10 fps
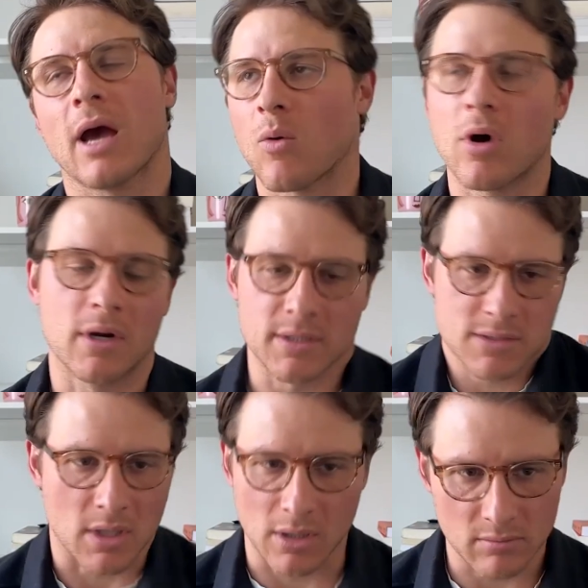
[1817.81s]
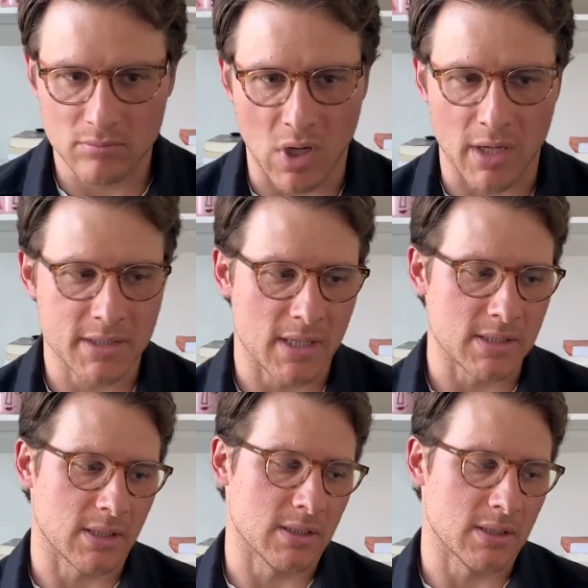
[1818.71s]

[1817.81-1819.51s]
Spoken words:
I wanted to start monetizing